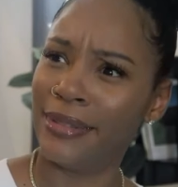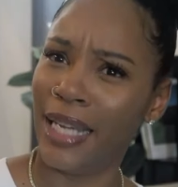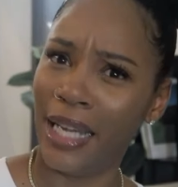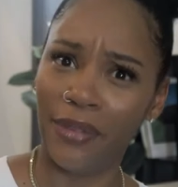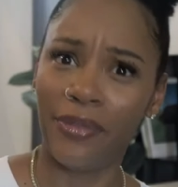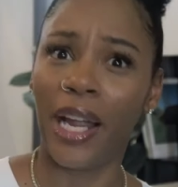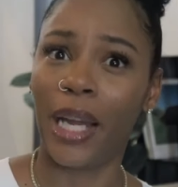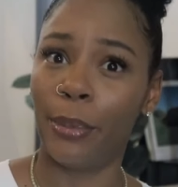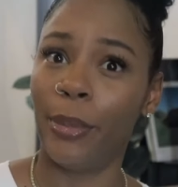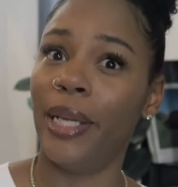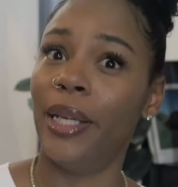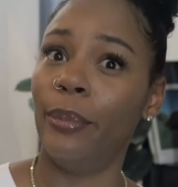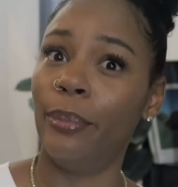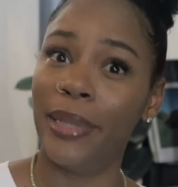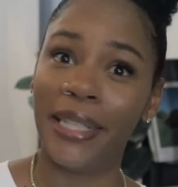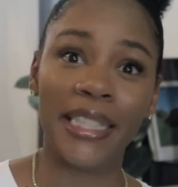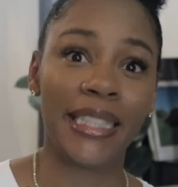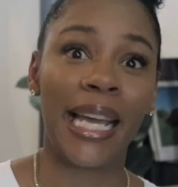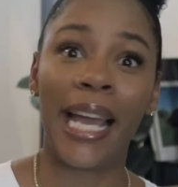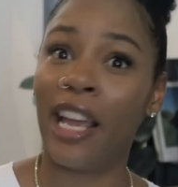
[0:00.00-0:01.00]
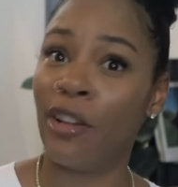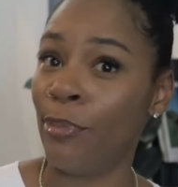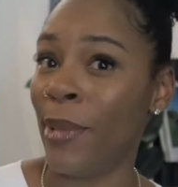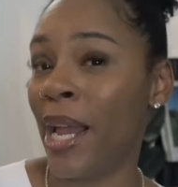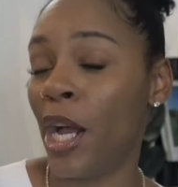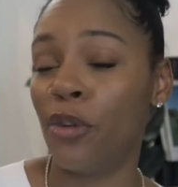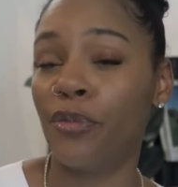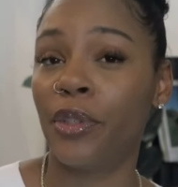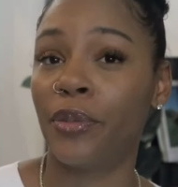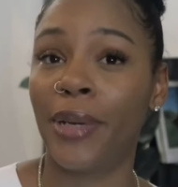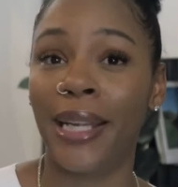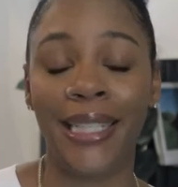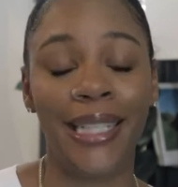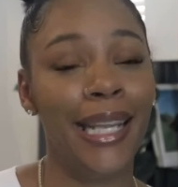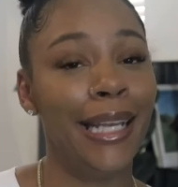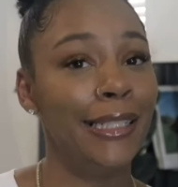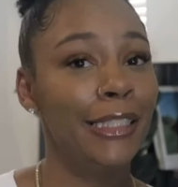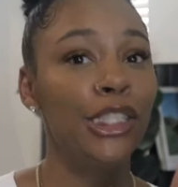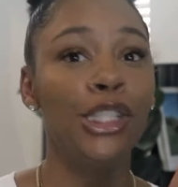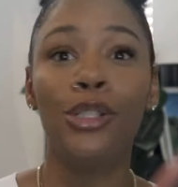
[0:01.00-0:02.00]
Invite me, because I have my outfit
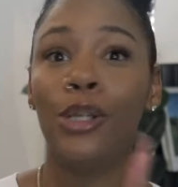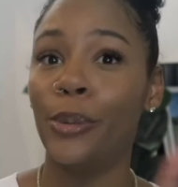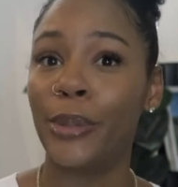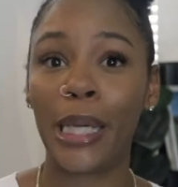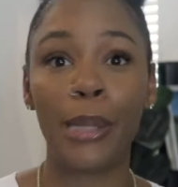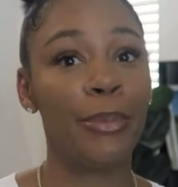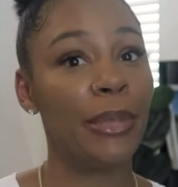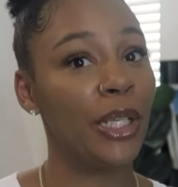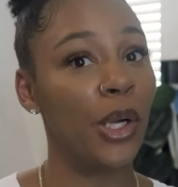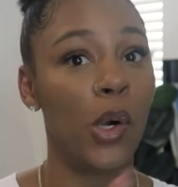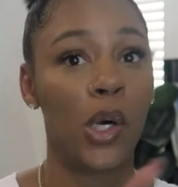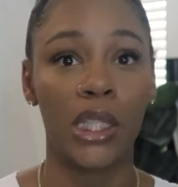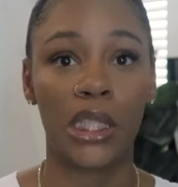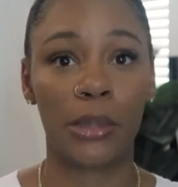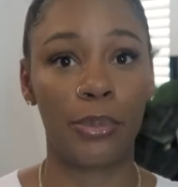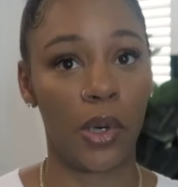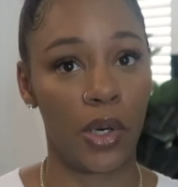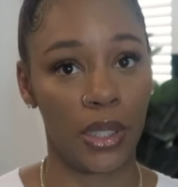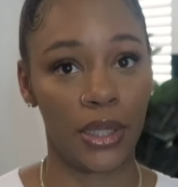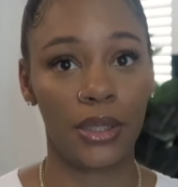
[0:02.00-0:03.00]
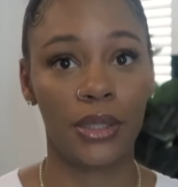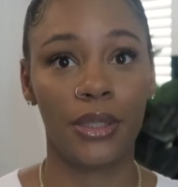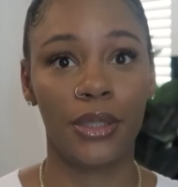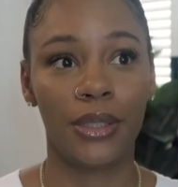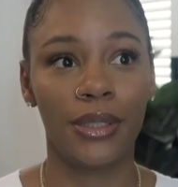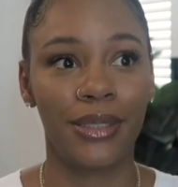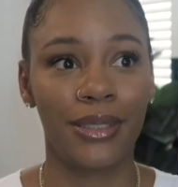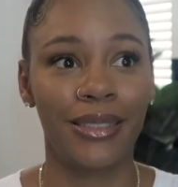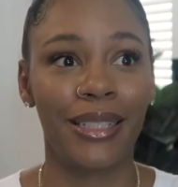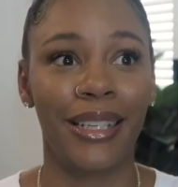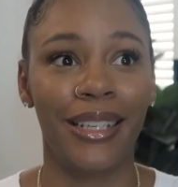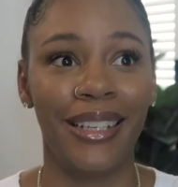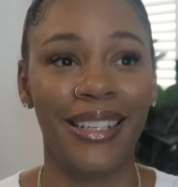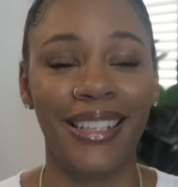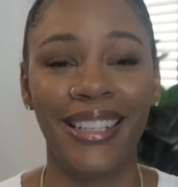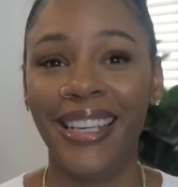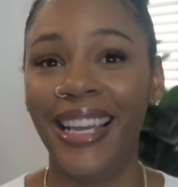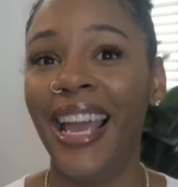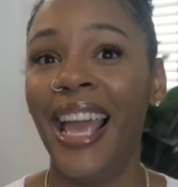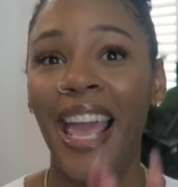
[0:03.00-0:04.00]
ready, and you know that'd be the hardest part.
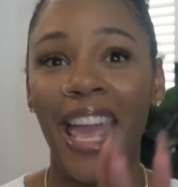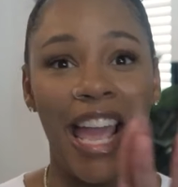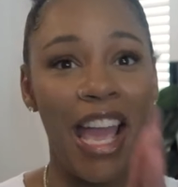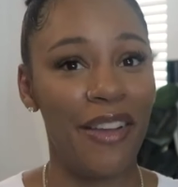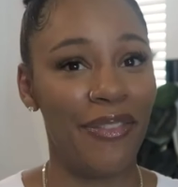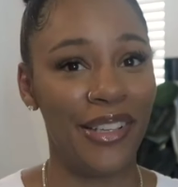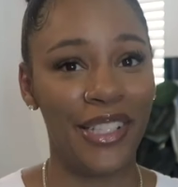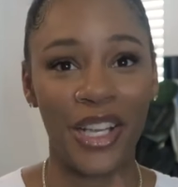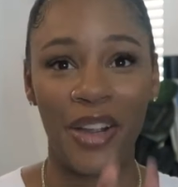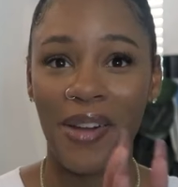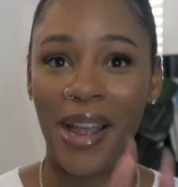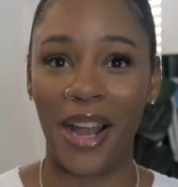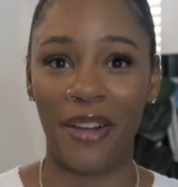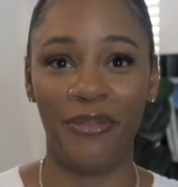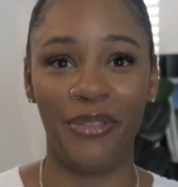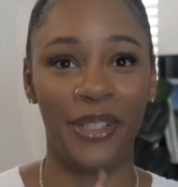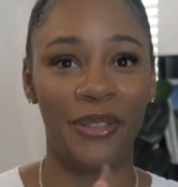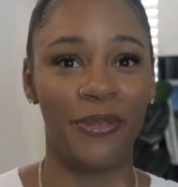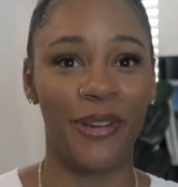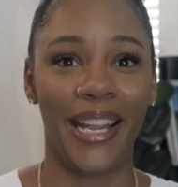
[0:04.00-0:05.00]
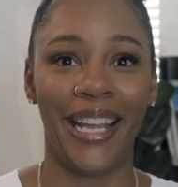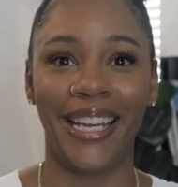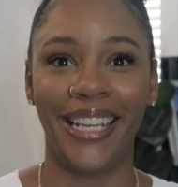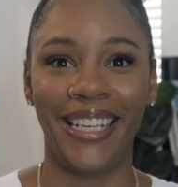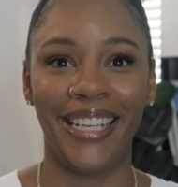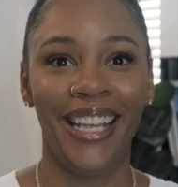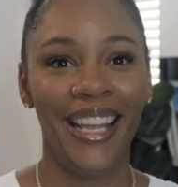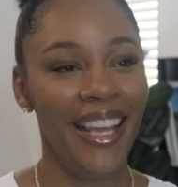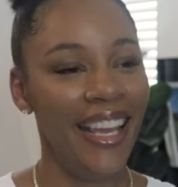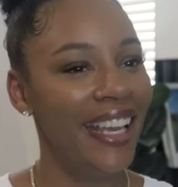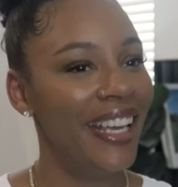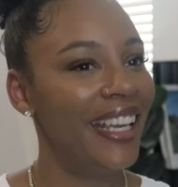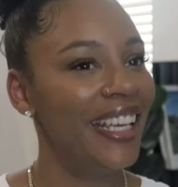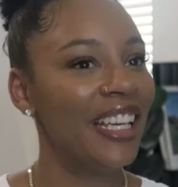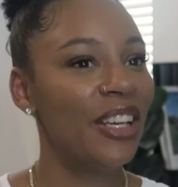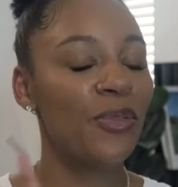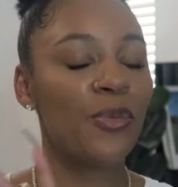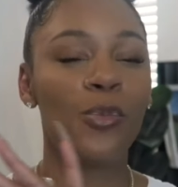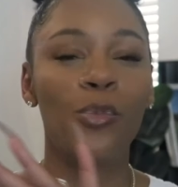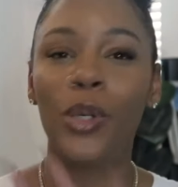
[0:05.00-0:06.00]
Having your outfit ready.
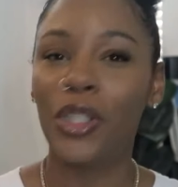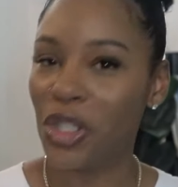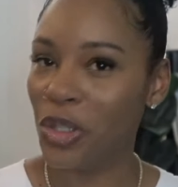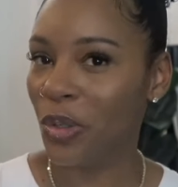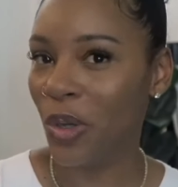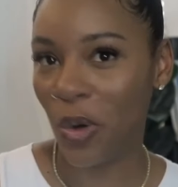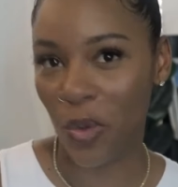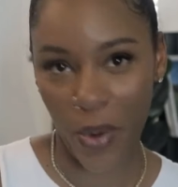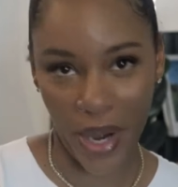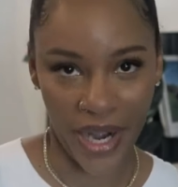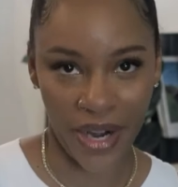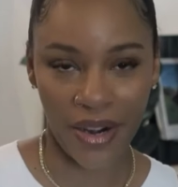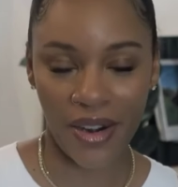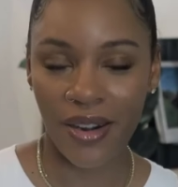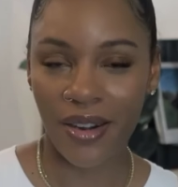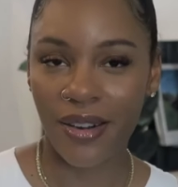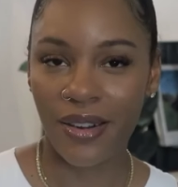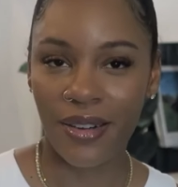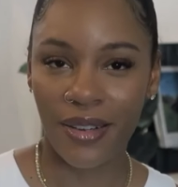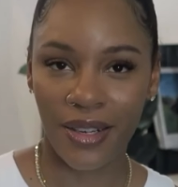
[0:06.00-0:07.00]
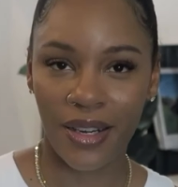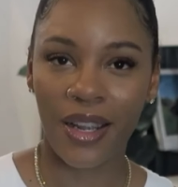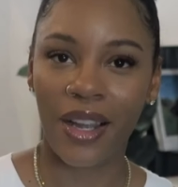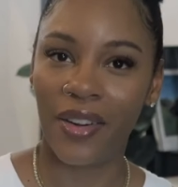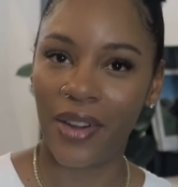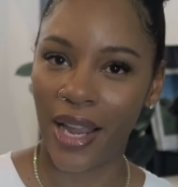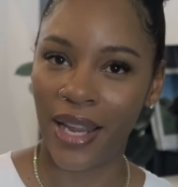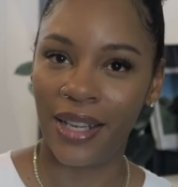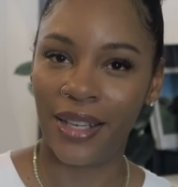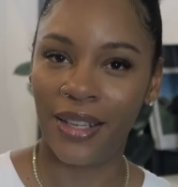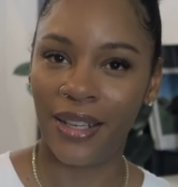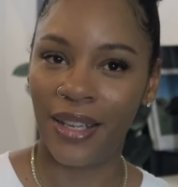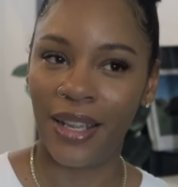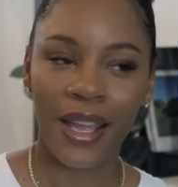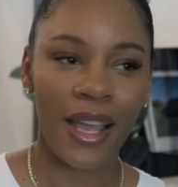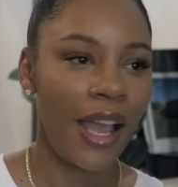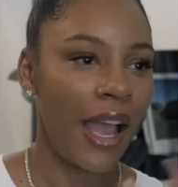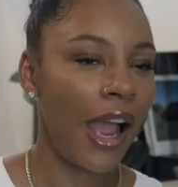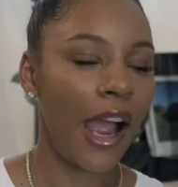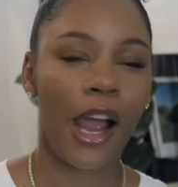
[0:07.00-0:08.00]
What you gonna wear? Okay,
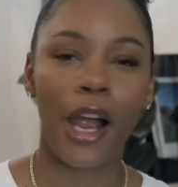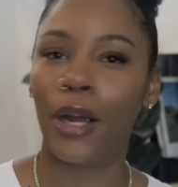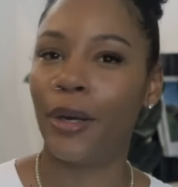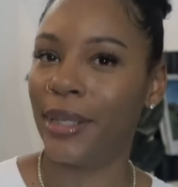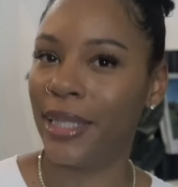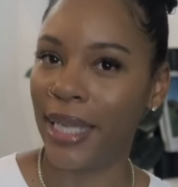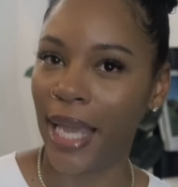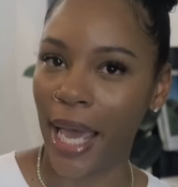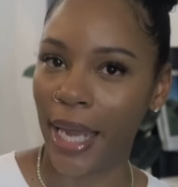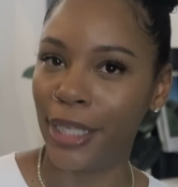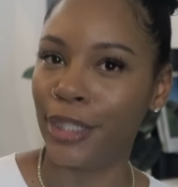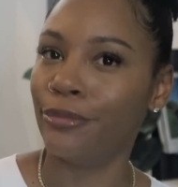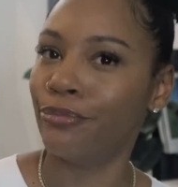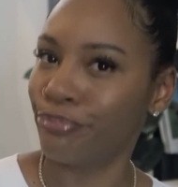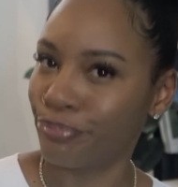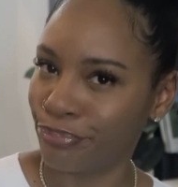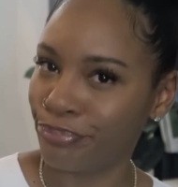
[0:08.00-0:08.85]
I already got it.